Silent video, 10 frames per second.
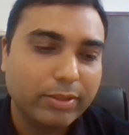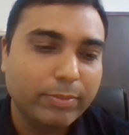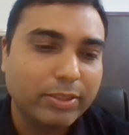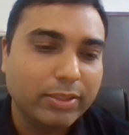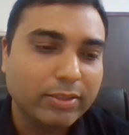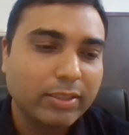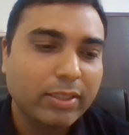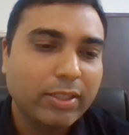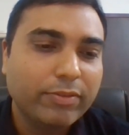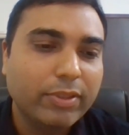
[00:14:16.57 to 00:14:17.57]
the business,
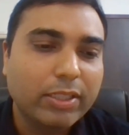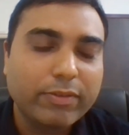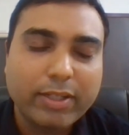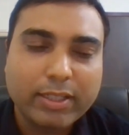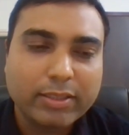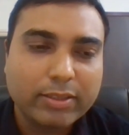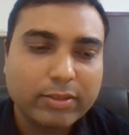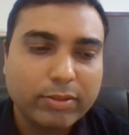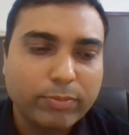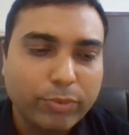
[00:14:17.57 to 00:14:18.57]
we require
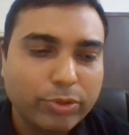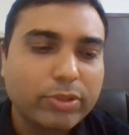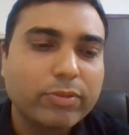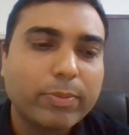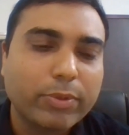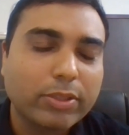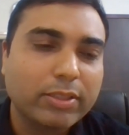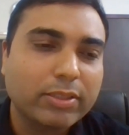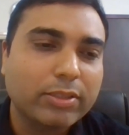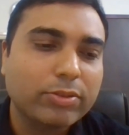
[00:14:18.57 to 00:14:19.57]
most of the
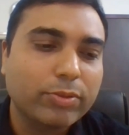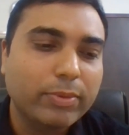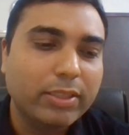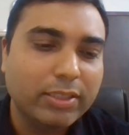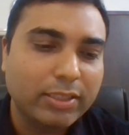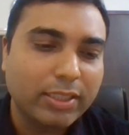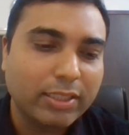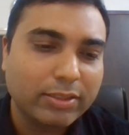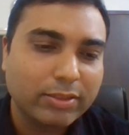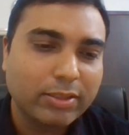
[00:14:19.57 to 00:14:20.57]
processes to be
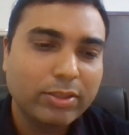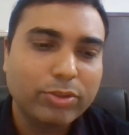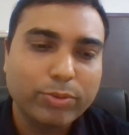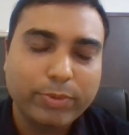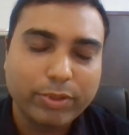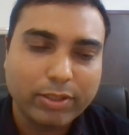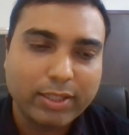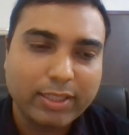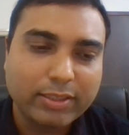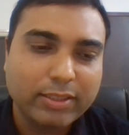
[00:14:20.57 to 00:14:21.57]
digitized, to be
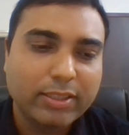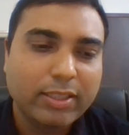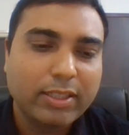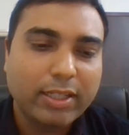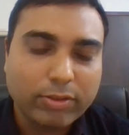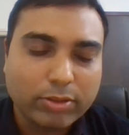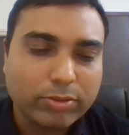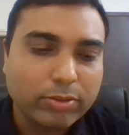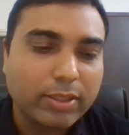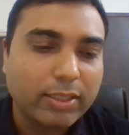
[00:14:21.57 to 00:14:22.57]
online, and
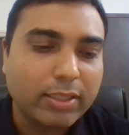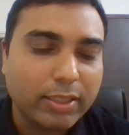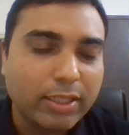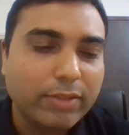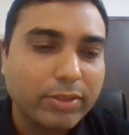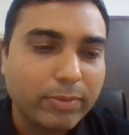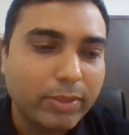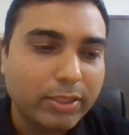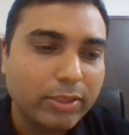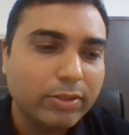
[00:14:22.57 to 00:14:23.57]
also that clear
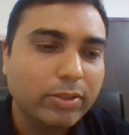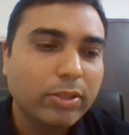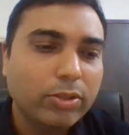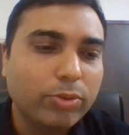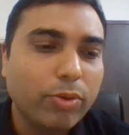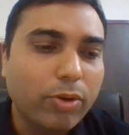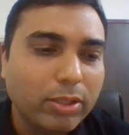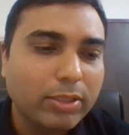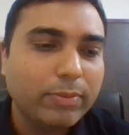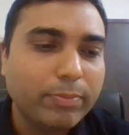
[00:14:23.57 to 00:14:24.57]
visibility to
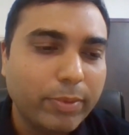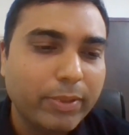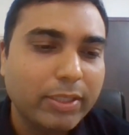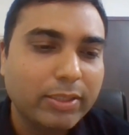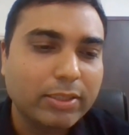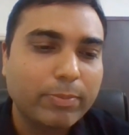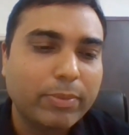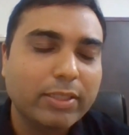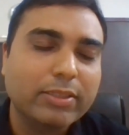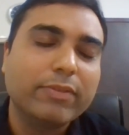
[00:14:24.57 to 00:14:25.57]
all the people in the
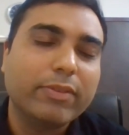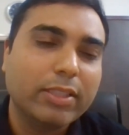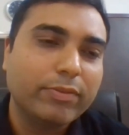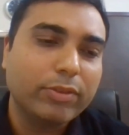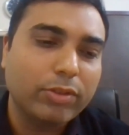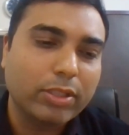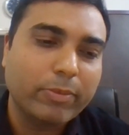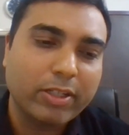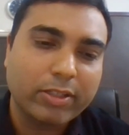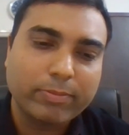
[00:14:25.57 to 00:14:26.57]
supply chain, whether we talk
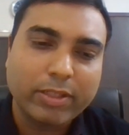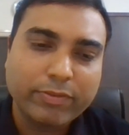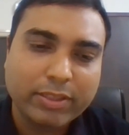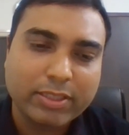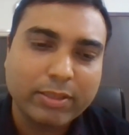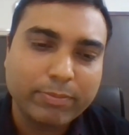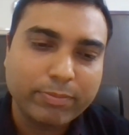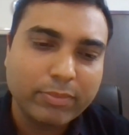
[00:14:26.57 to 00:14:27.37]
about our manufacturing